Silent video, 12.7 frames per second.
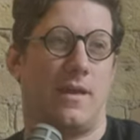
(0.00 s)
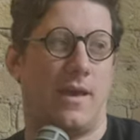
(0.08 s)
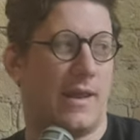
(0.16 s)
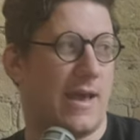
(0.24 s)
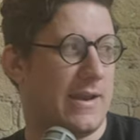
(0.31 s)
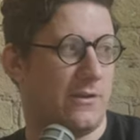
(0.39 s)

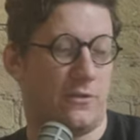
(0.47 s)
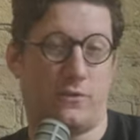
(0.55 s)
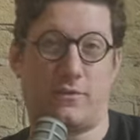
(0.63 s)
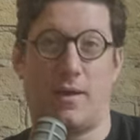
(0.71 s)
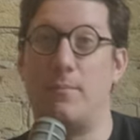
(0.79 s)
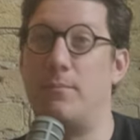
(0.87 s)
And I had to do
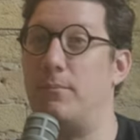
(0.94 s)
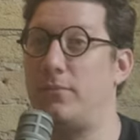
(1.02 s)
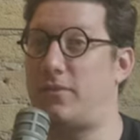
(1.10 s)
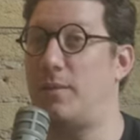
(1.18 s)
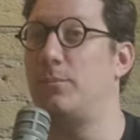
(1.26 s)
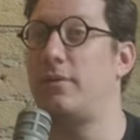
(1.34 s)
some
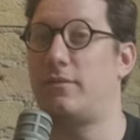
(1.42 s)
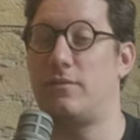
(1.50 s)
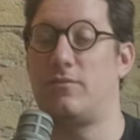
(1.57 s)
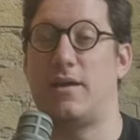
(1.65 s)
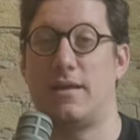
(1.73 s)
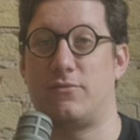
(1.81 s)
semblance
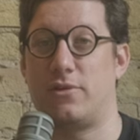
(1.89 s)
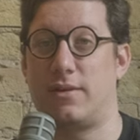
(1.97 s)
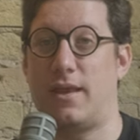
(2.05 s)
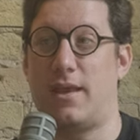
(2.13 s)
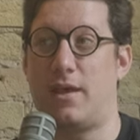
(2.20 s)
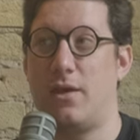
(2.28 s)
of that every
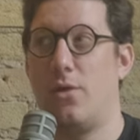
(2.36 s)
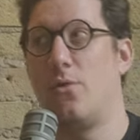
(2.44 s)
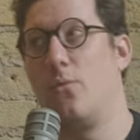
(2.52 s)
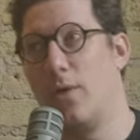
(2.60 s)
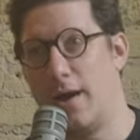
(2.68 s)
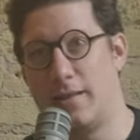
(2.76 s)
day
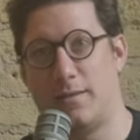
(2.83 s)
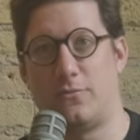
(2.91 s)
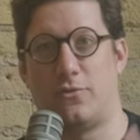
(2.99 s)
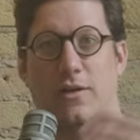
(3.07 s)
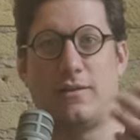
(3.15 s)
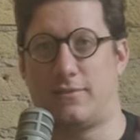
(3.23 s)
while I'm
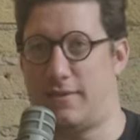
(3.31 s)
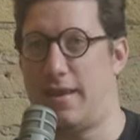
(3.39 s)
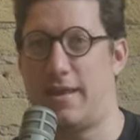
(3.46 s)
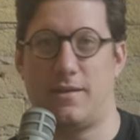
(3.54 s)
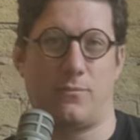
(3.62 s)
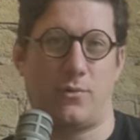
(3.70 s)
trying to
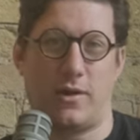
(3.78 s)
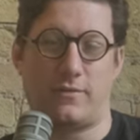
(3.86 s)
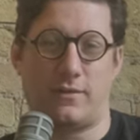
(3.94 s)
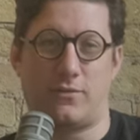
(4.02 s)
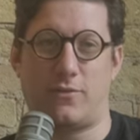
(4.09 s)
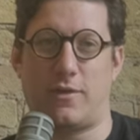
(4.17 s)
scan and
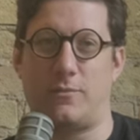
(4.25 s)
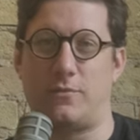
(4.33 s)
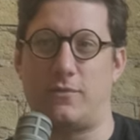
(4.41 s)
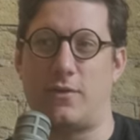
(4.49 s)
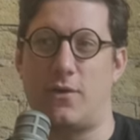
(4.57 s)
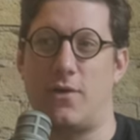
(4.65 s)
process film.
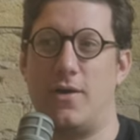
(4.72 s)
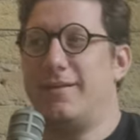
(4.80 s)
So